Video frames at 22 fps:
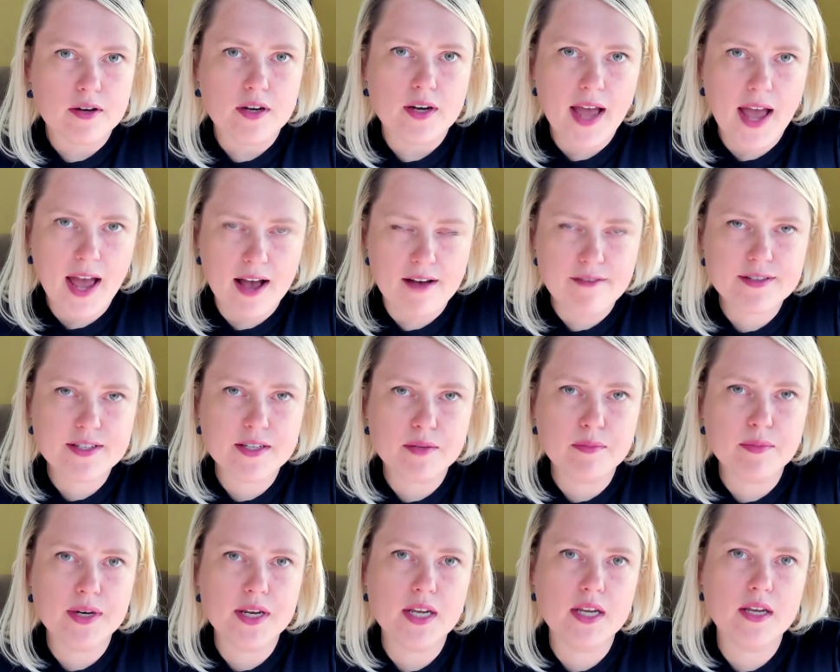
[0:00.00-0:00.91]
Have
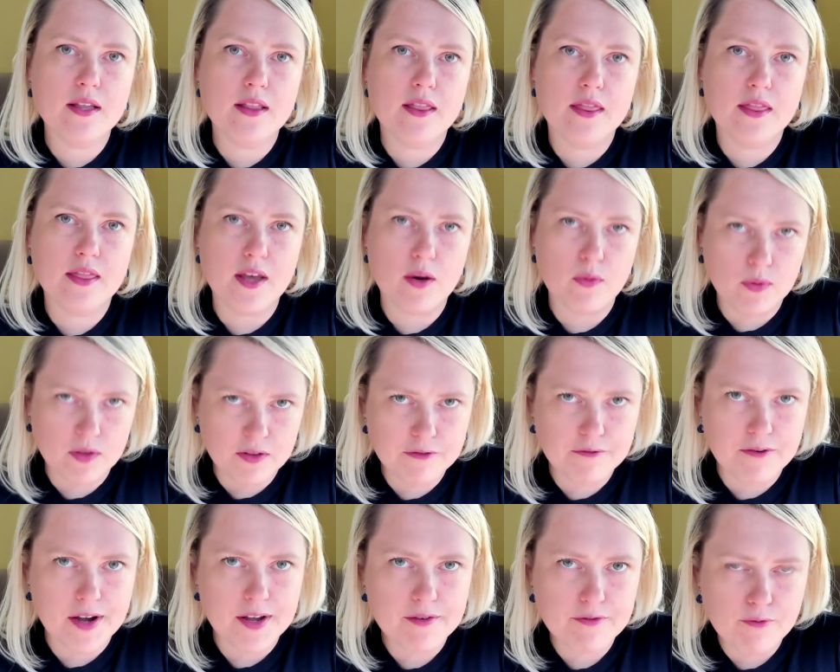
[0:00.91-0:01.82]
somebody that will
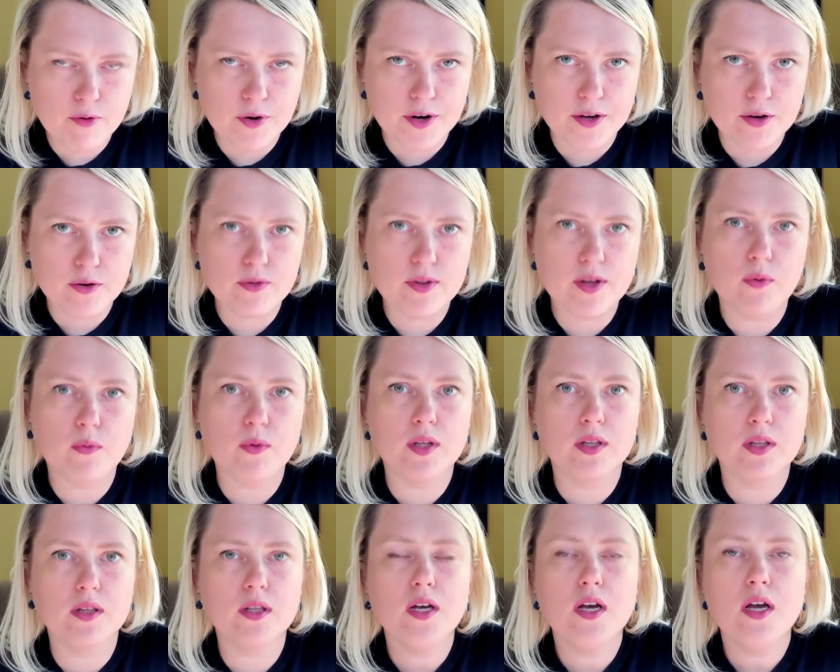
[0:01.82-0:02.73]
fight for you, that
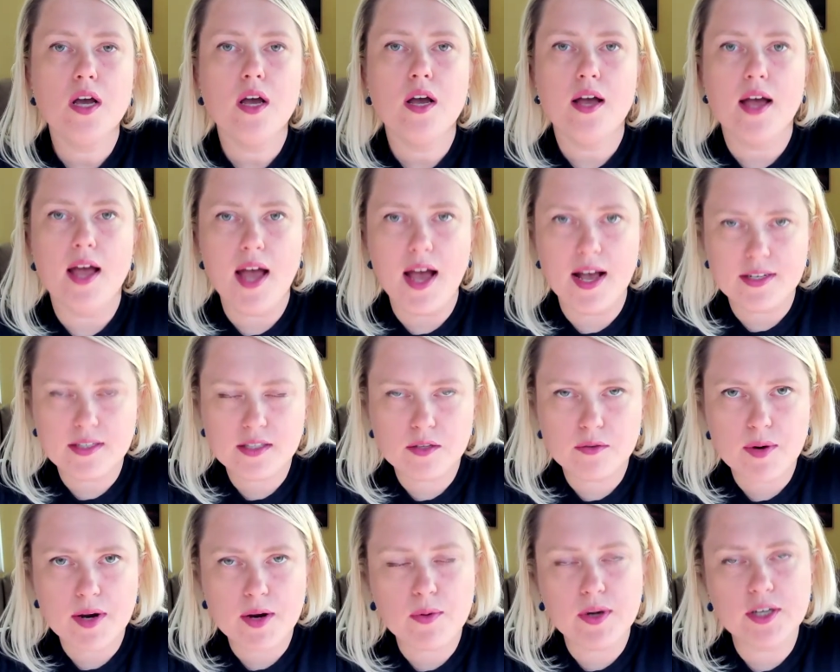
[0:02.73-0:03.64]
will ask the
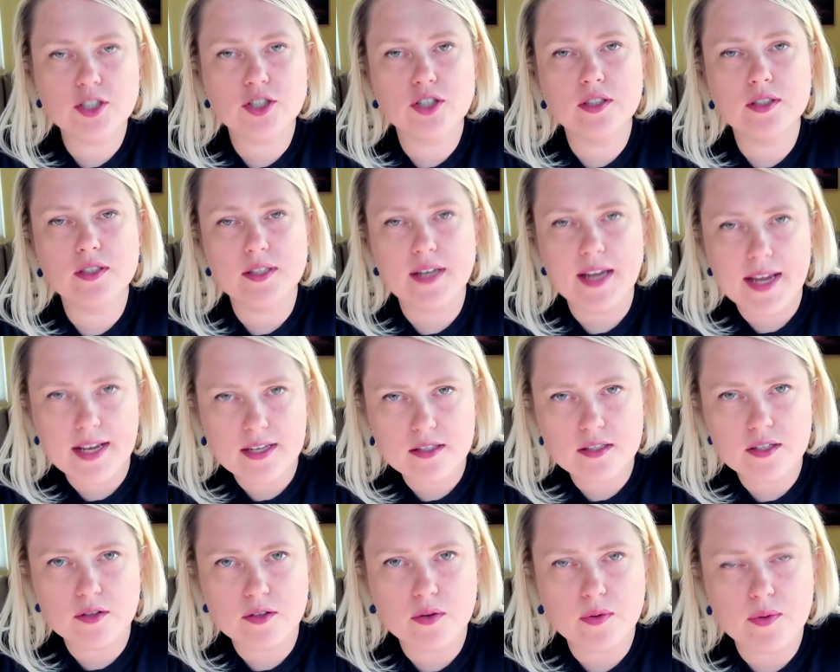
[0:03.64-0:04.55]
right questions and
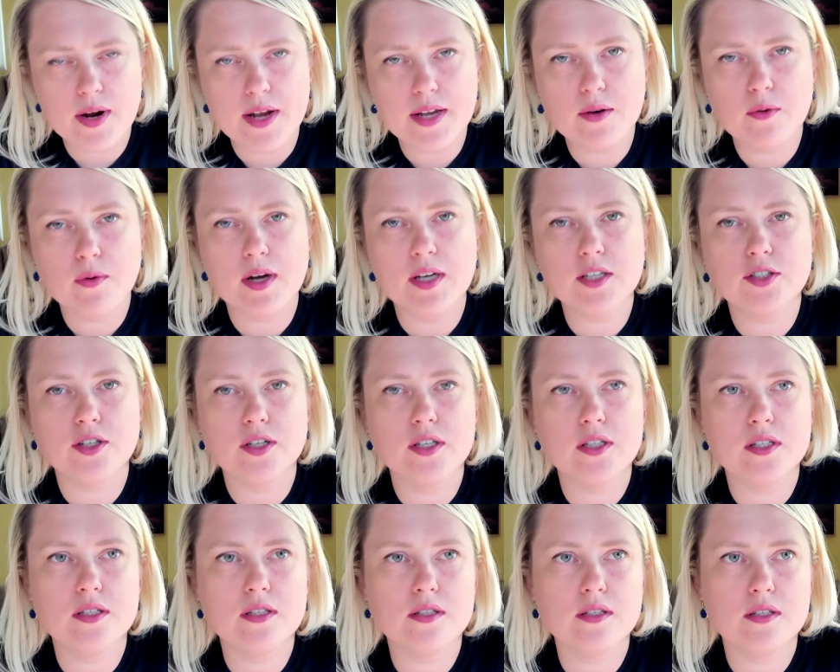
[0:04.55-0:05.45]
answer the right
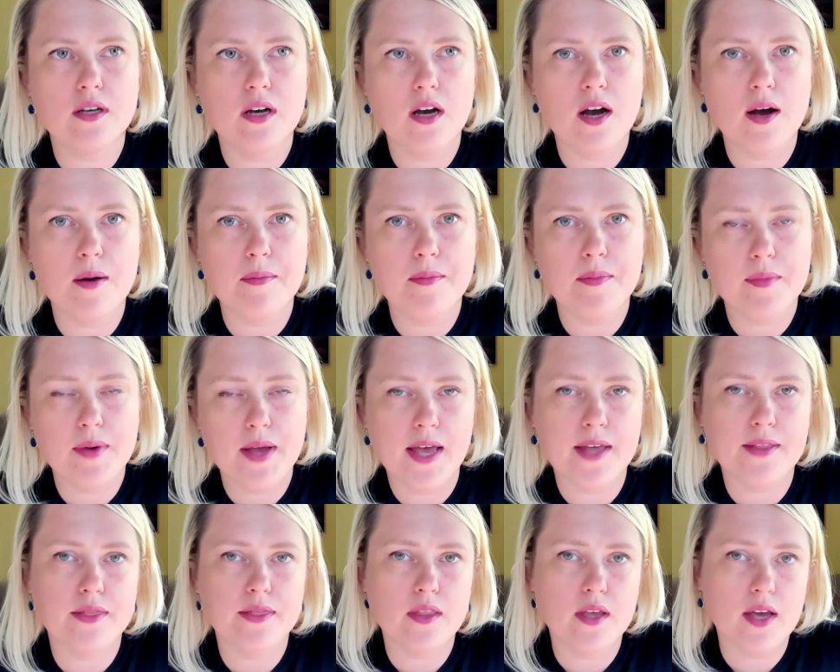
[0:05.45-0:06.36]
questions
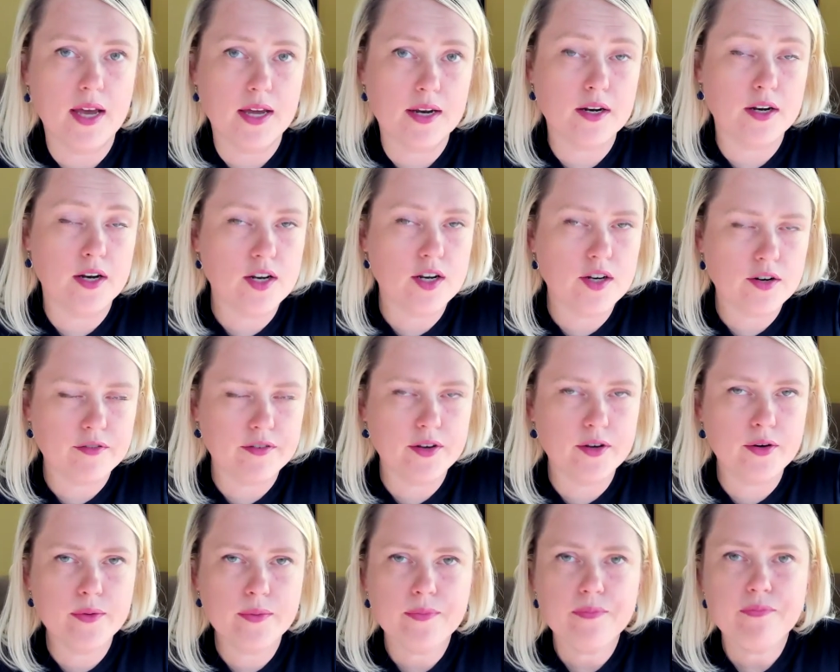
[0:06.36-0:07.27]
at an interview.